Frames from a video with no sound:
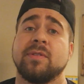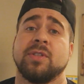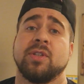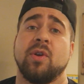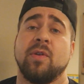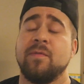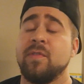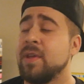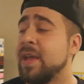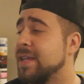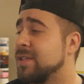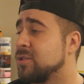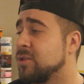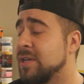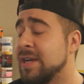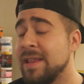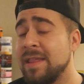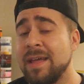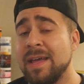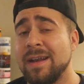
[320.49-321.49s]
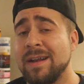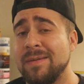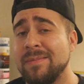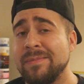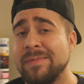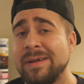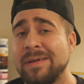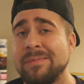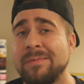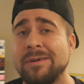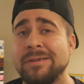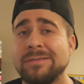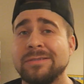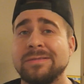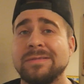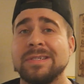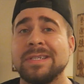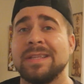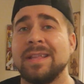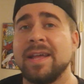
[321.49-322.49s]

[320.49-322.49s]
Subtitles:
So if you guys are into that, I'm also into